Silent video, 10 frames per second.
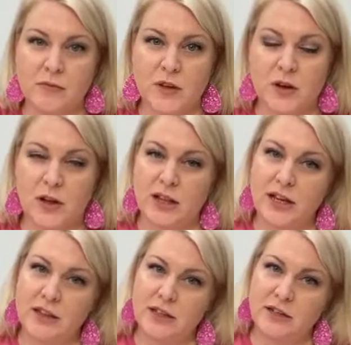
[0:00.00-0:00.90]
I
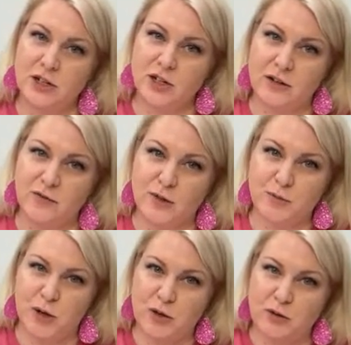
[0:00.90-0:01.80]
like the addition of the
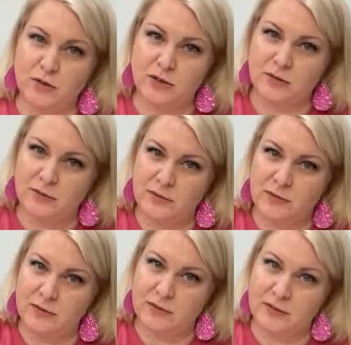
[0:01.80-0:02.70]
sparkle too.
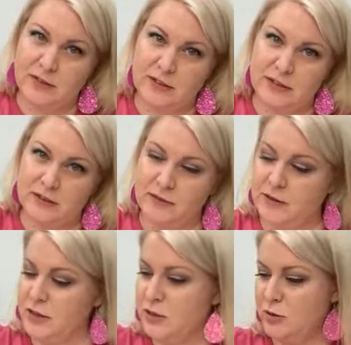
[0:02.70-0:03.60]

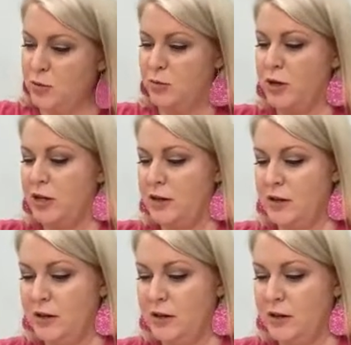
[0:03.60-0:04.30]
That's super pretty.